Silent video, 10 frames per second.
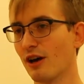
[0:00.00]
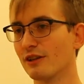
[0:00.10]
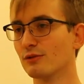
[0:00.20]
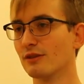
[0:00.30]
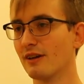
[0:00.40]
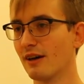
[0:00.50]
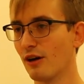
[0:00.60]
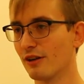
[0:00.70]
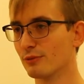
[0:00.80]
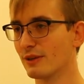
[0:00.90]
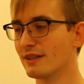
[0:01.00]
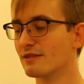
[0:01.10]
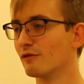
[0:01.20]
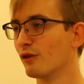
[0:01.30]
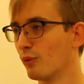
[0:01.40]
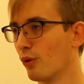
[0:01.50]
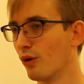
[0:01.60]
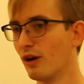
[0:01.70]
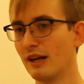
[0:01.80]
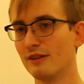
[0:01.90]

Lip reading: are the reason for war,